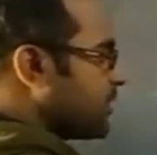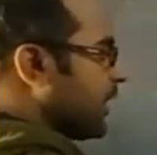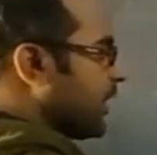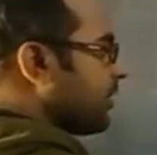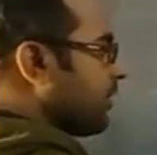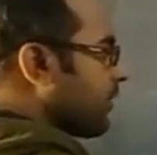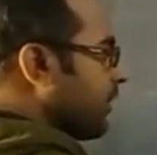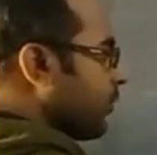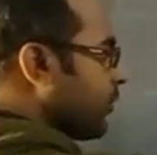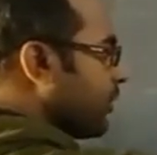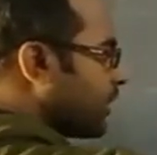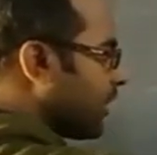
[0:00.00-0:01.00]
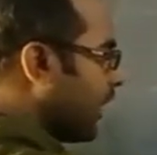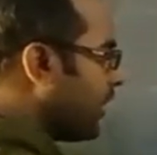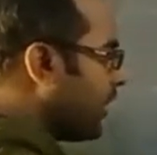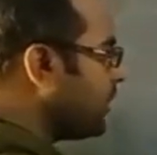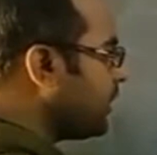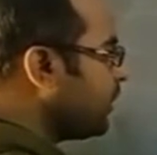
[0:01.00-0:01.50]
center of curvature
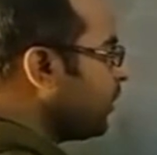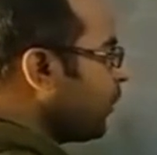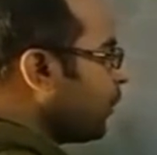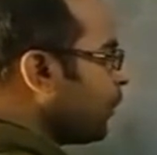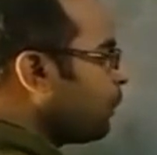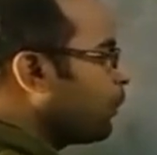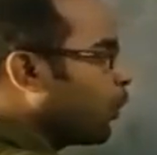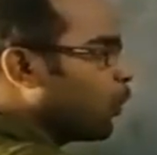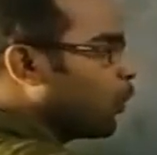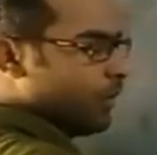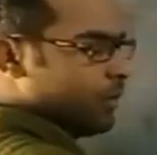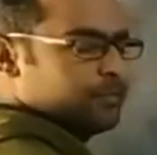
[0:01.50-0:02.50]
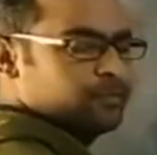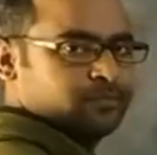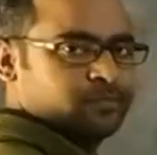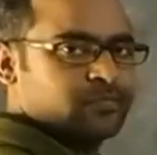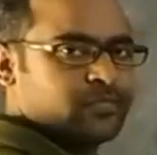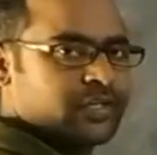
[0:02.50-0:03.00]
and pole
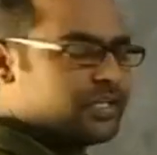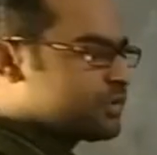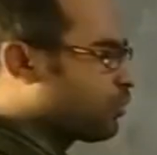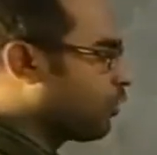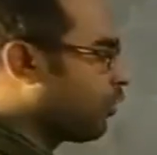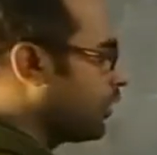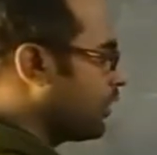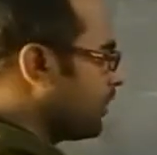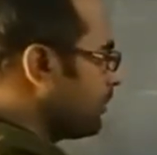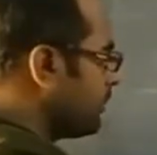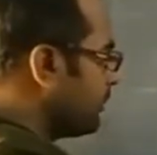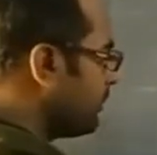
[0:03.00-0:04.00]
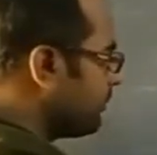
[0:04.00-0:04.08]
is called